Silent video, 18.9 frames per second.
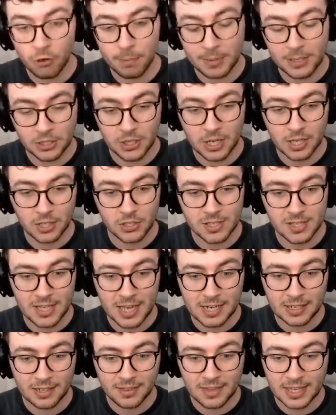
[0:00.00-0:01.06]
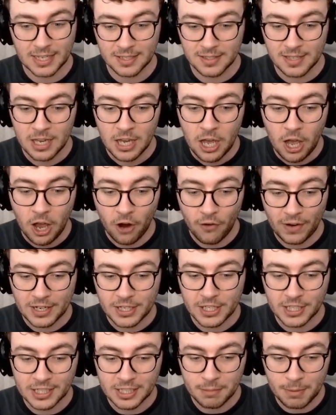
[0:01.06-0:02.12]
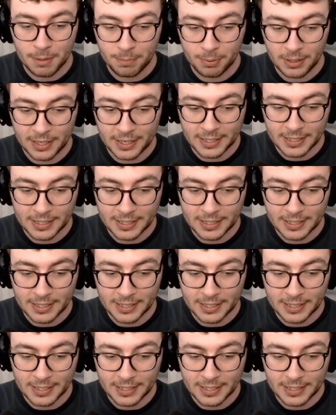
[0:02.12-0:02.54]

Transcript: Challenger side of things are actually going to be playing it